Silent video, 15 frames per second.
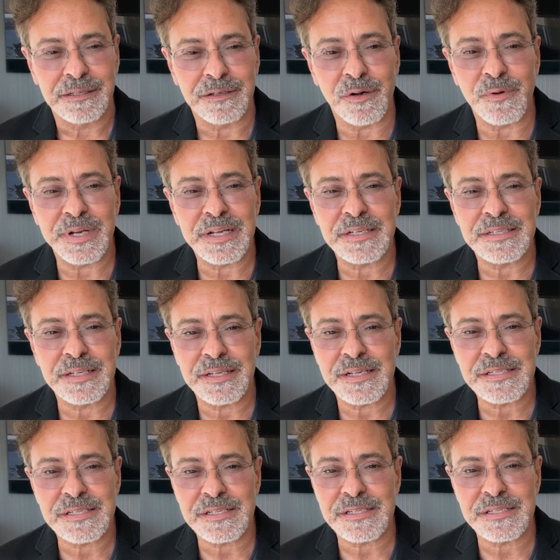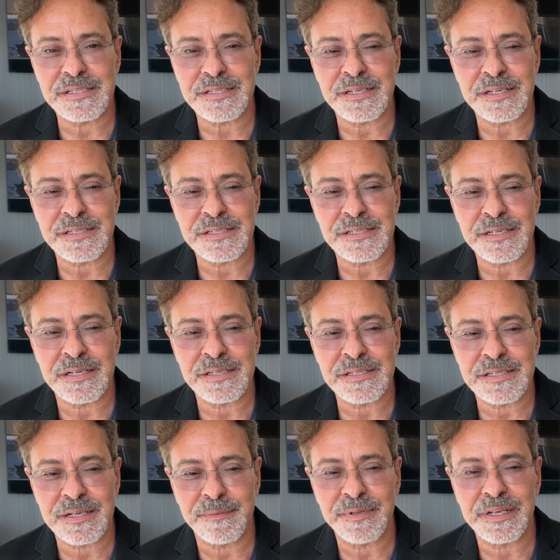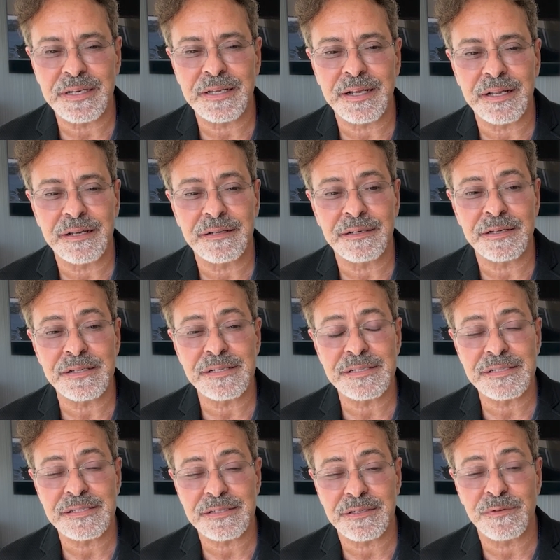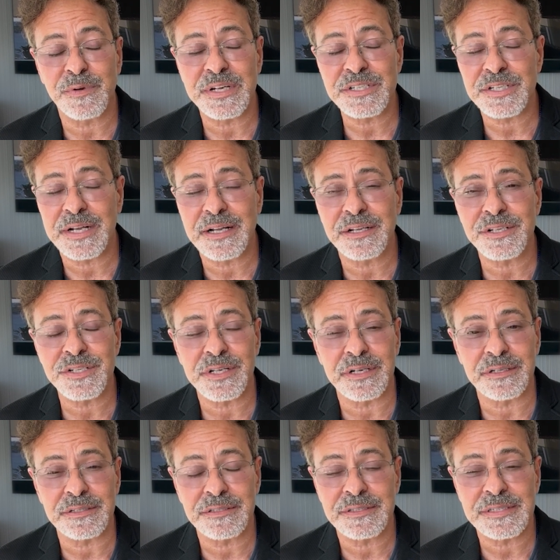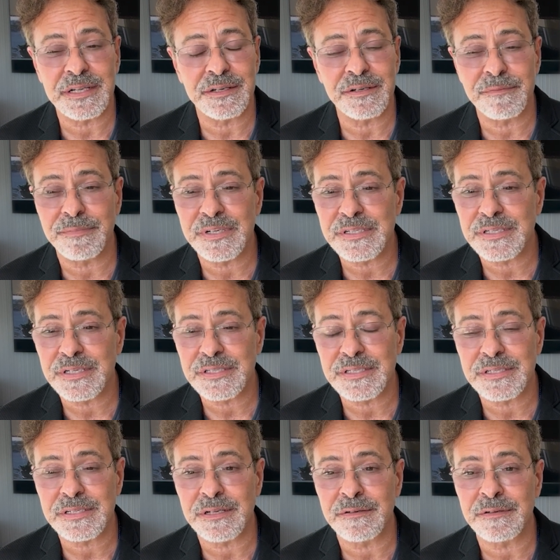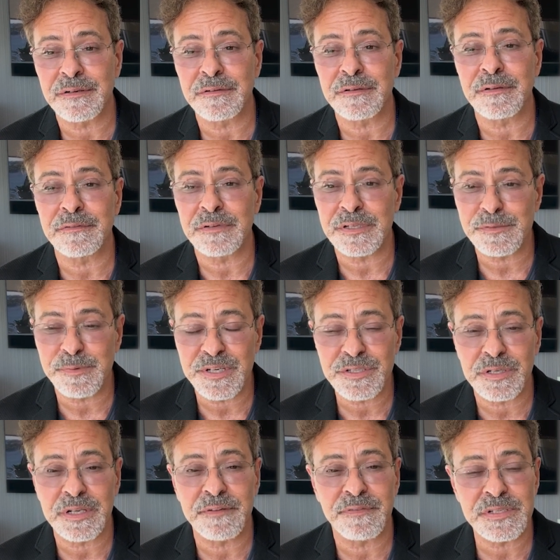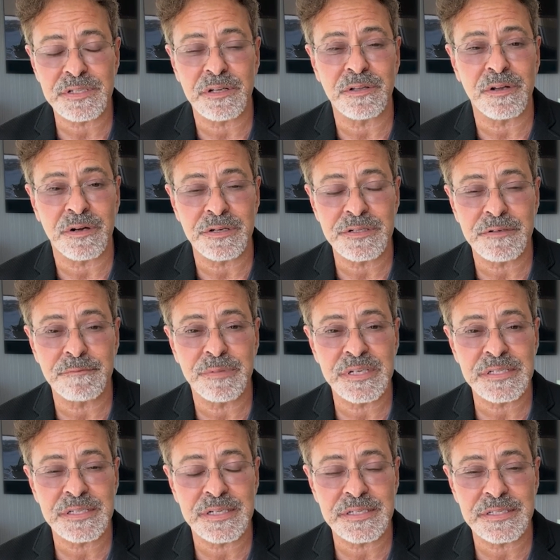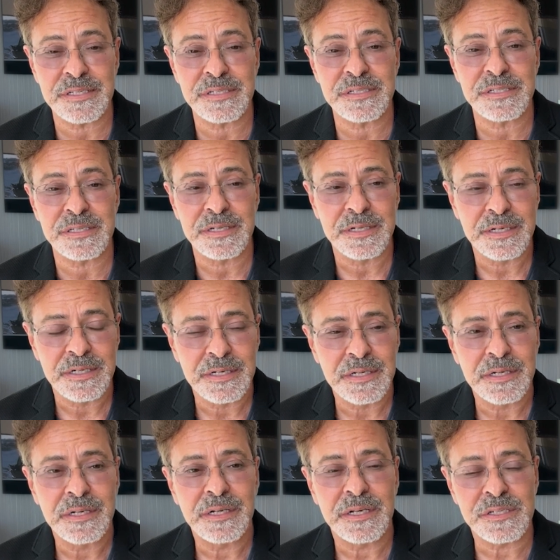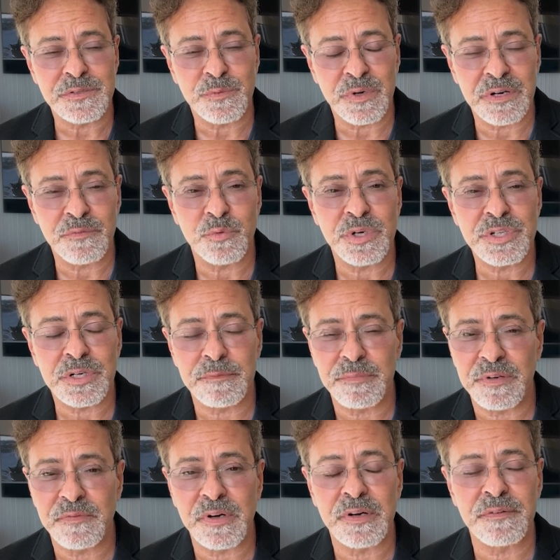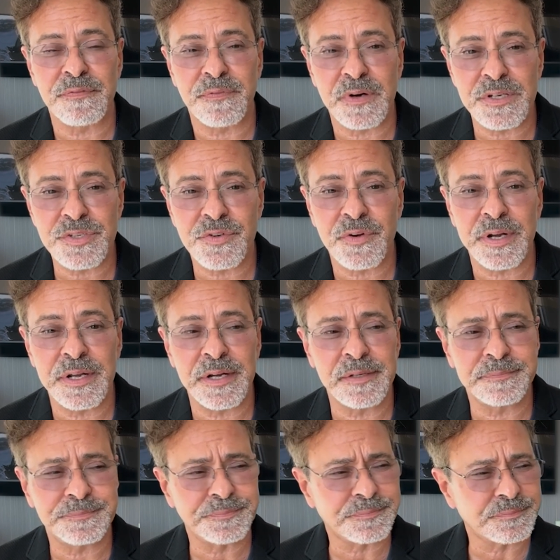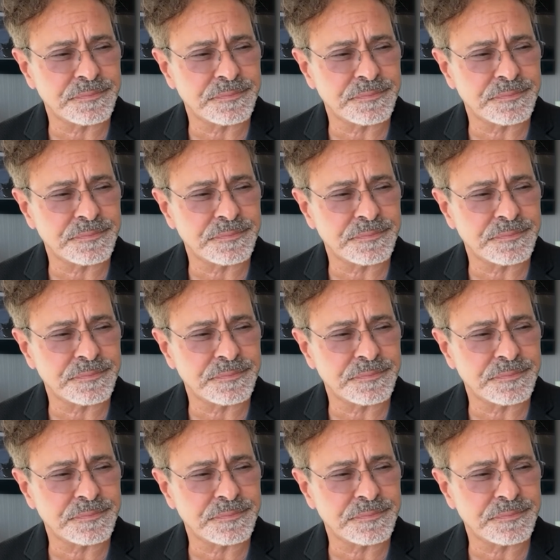Going into this is something that is quite challenging. Selling your business, especially if it's a larger business, is one of which can be very frustrating.